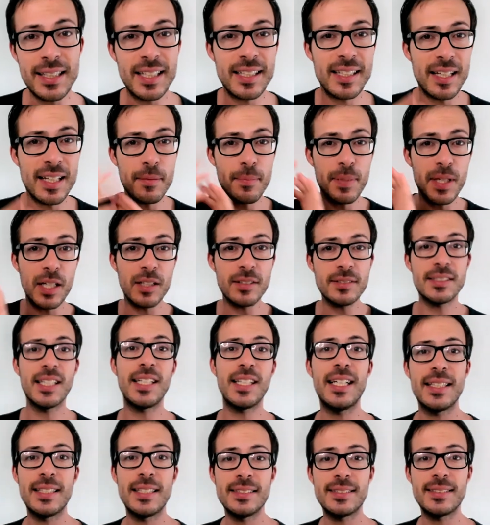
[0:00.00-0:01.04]
And because they get
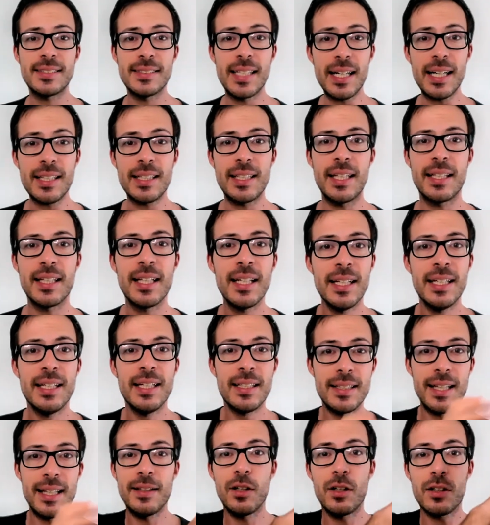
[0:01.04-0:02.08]
distracted,
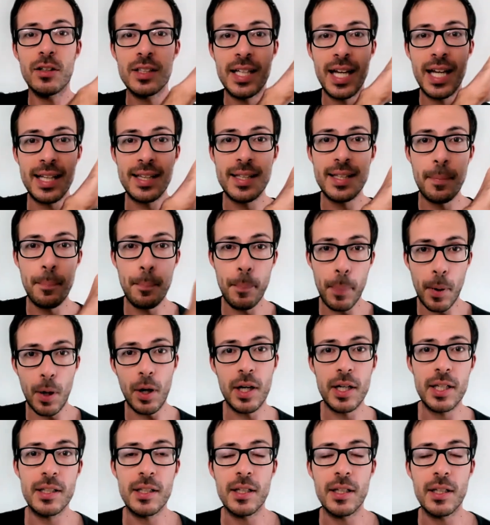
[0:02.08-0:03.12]
they don't get the
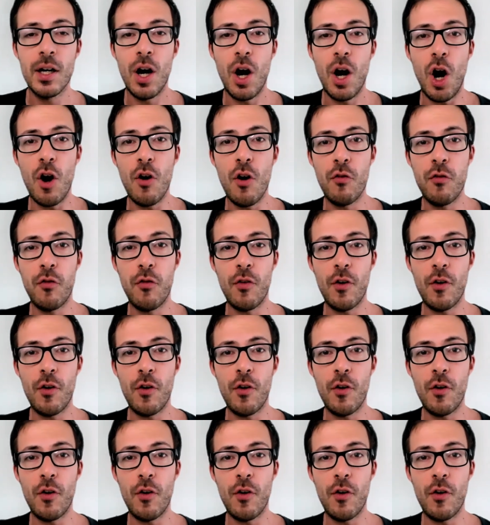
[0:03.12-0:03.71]
point of